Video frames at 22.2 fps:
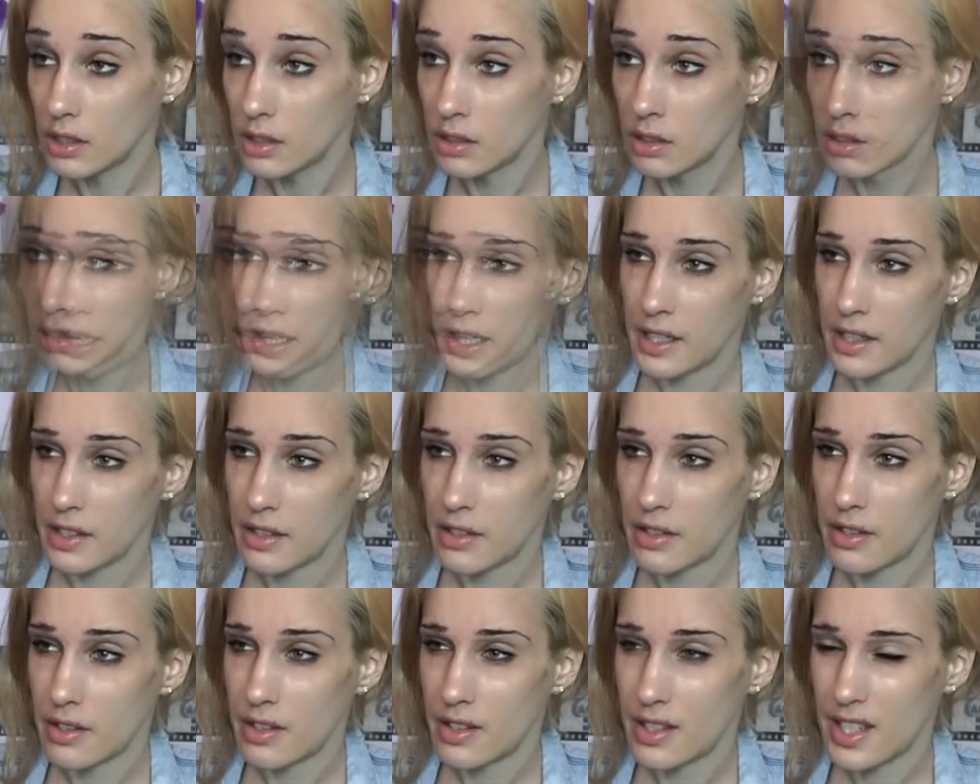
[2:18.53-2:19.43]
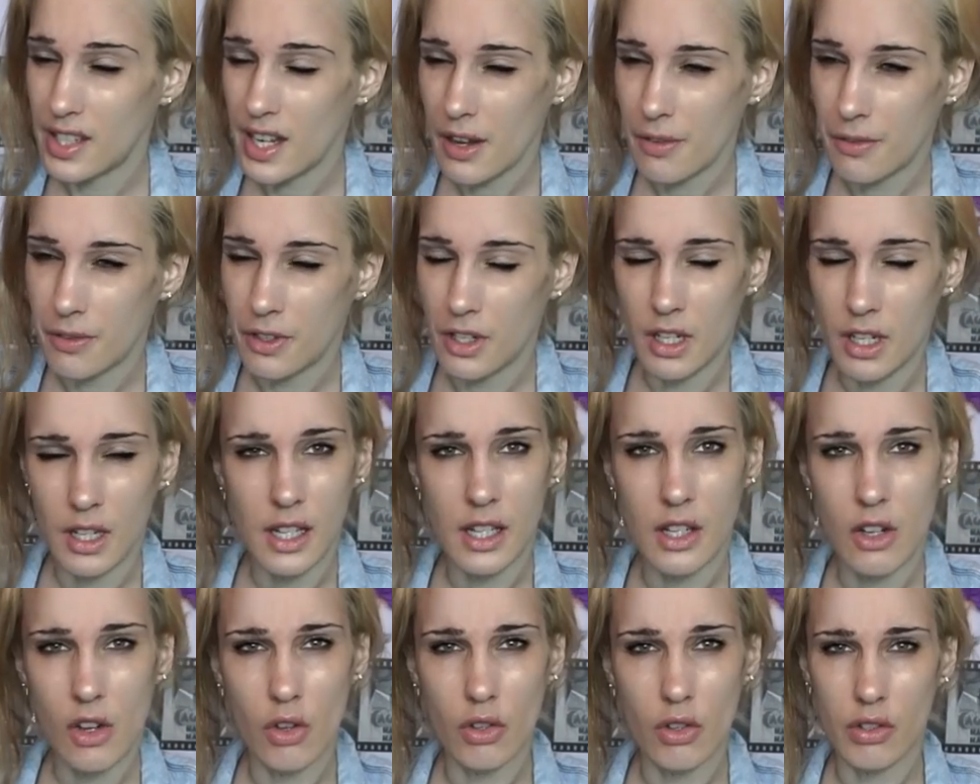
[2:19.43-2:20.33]
and it's definitely
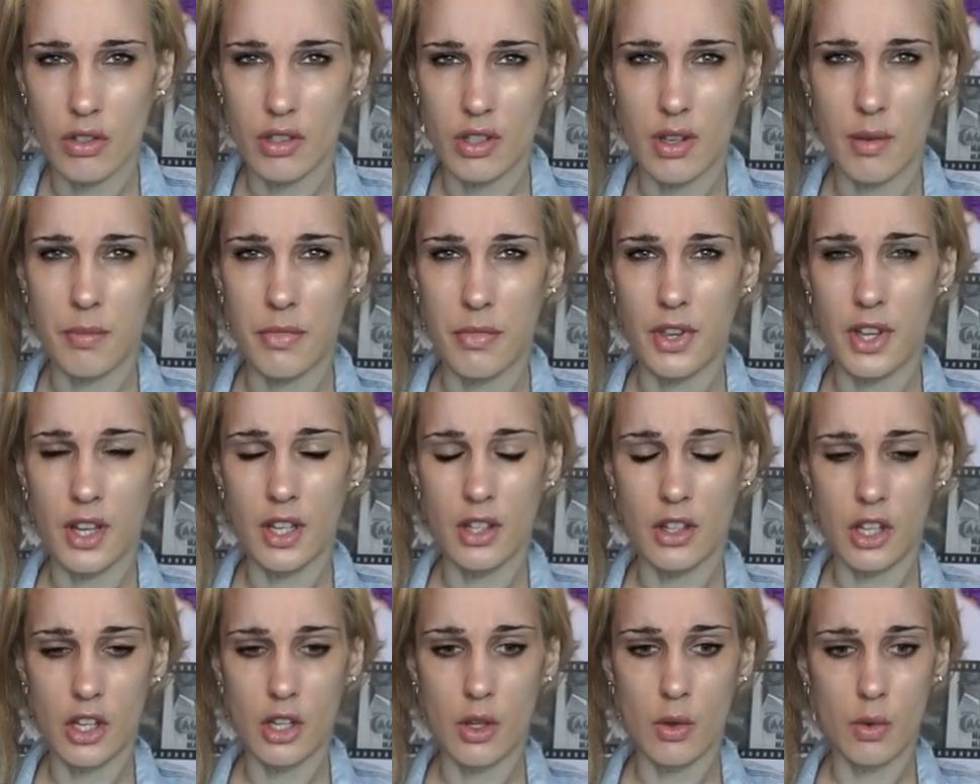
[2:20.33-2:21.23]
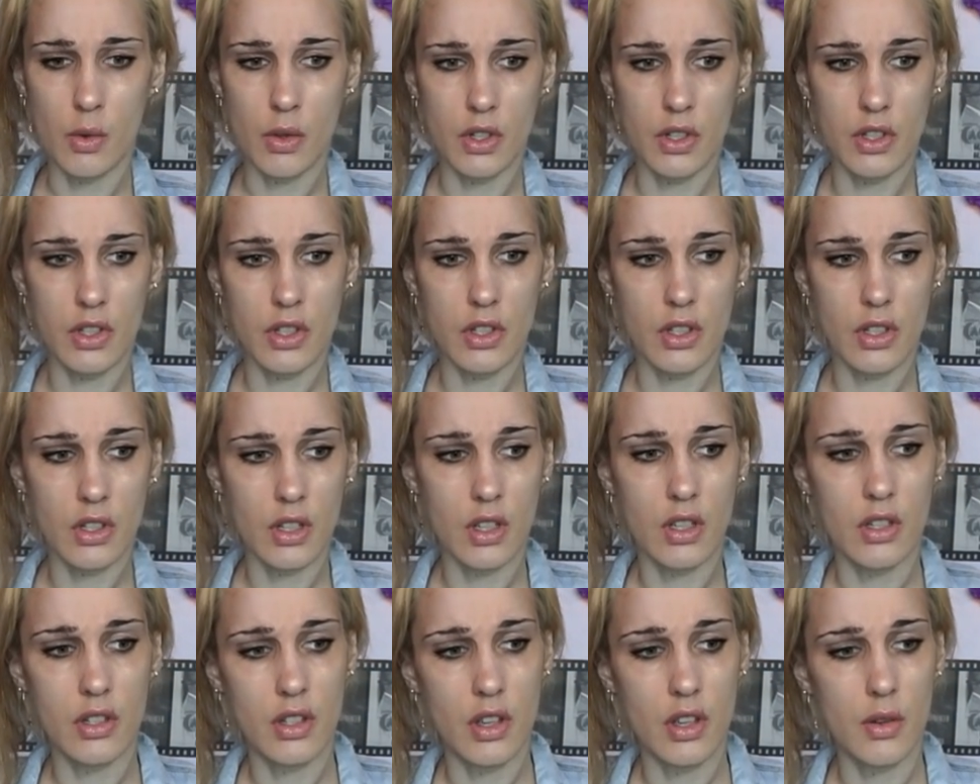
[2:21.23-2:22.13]
not something that you would
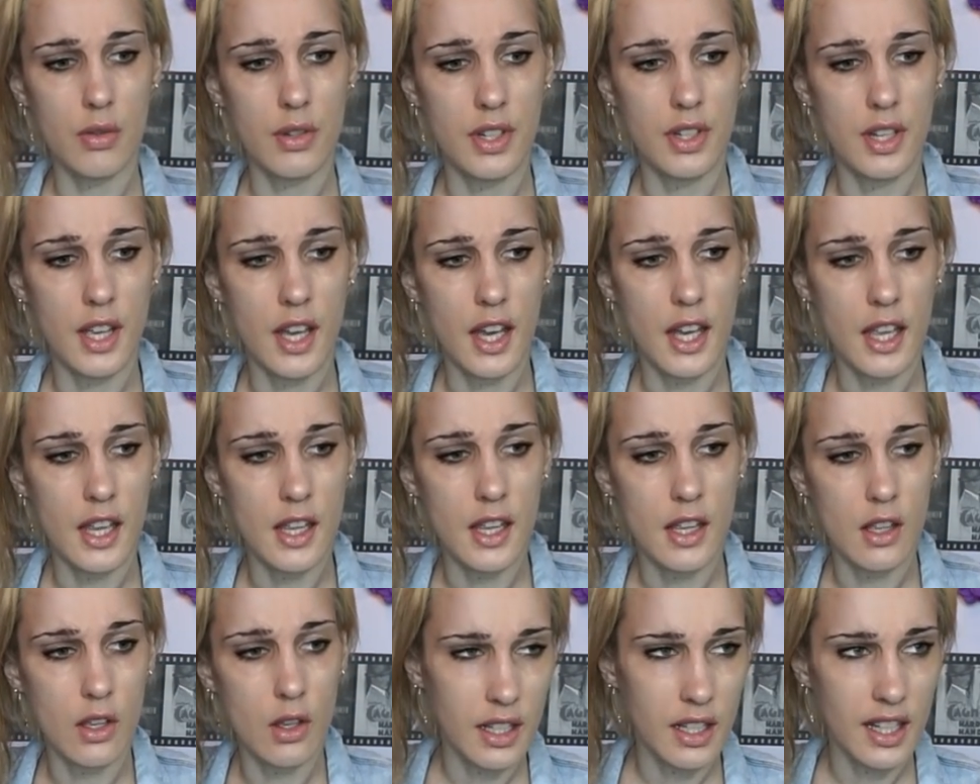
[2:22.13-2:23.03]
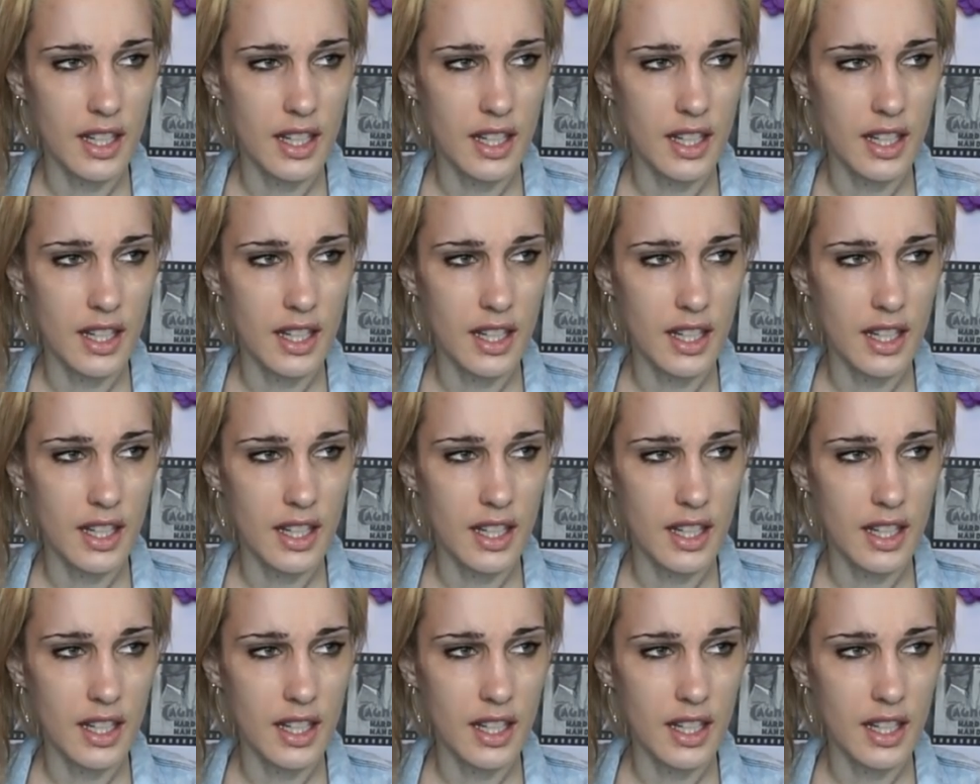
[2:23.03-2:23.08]
associate